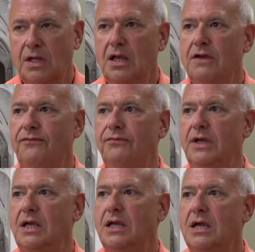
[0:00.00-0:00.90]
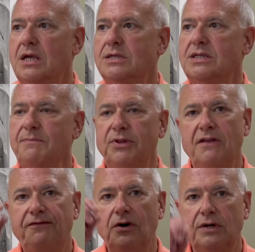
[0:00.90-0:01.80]
If we simply
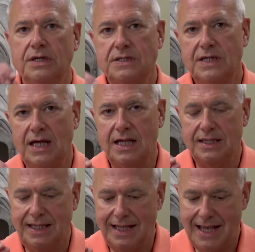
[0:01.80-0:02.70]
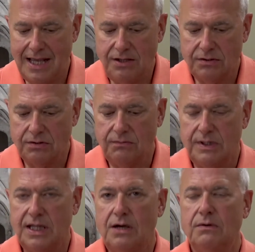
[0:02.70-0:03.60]
focus on the anger
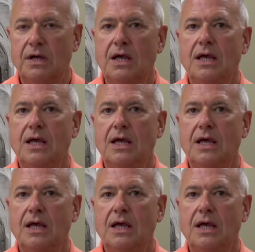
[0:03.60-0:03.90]
without